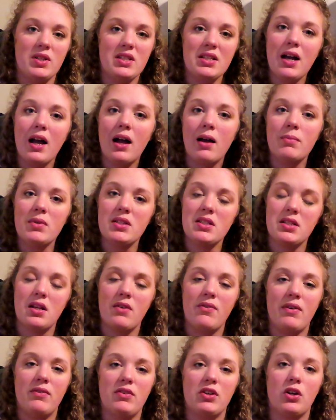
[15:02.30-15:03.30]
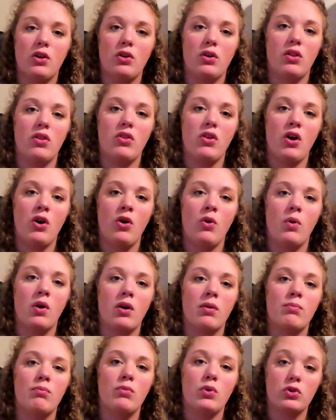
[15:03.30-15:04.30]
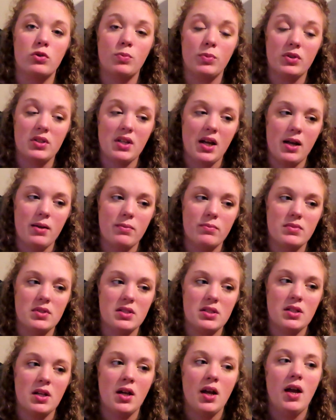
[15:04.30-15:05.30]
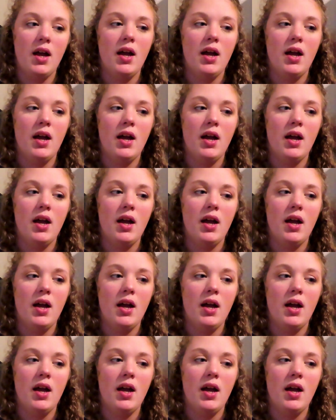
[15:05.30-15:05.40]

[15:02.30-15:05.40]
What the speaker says: one time instead of having to go to the OR multiple times.